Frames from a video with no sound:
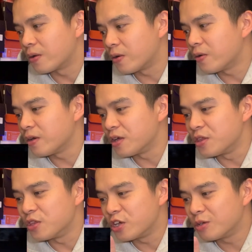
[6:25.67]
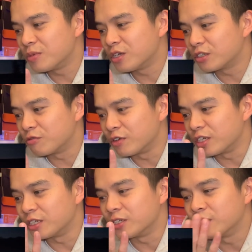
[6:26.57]
Alright, a
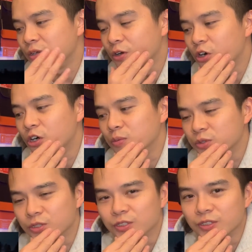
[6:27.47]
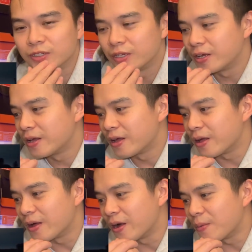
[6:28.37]
Nürburgring option.
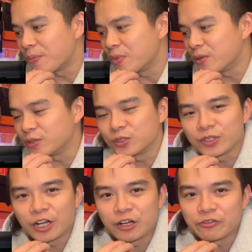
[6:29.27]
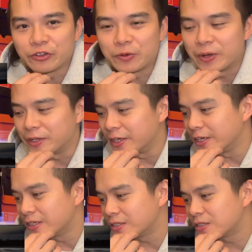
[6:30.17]
I'm not sure how I feel about
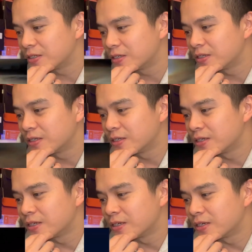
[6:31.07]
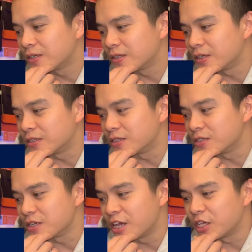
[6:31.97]
that. Like,
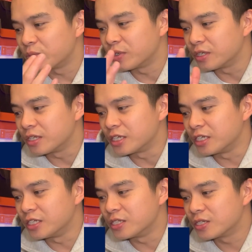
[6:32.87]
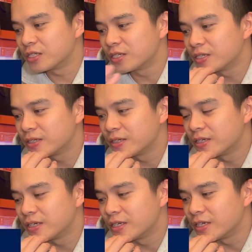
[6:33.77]
does anyone need
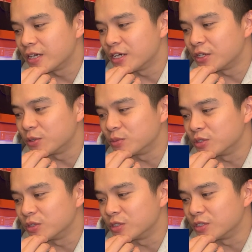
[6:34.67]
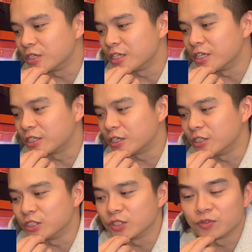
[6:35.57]
an option in their
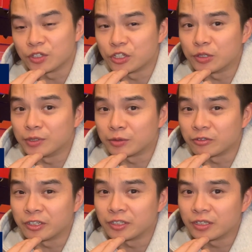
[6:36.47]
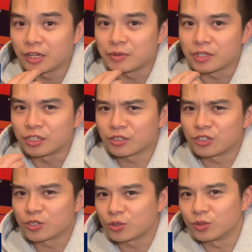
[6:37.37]
car just for the Nürburgring? I mean, they can
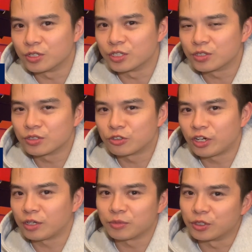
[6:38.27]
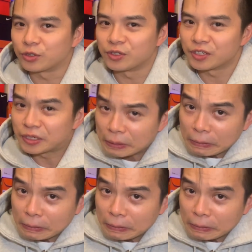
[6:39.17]
just call it track mode, couldn't they?